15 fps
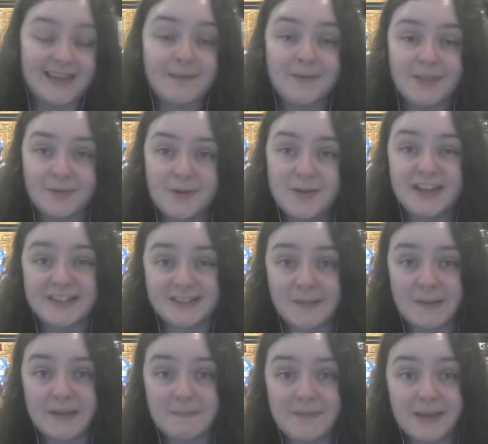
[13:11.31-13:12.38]
yeah, by the way, you need to
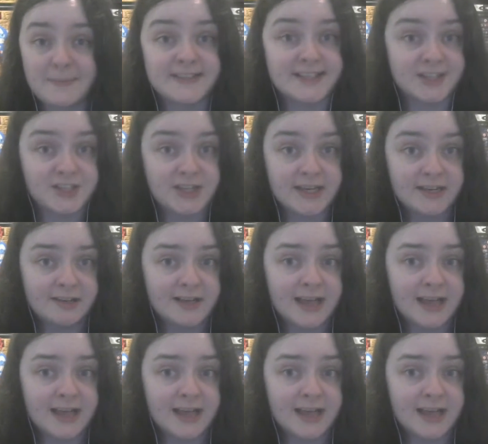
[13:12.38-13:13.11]
start making babies this year,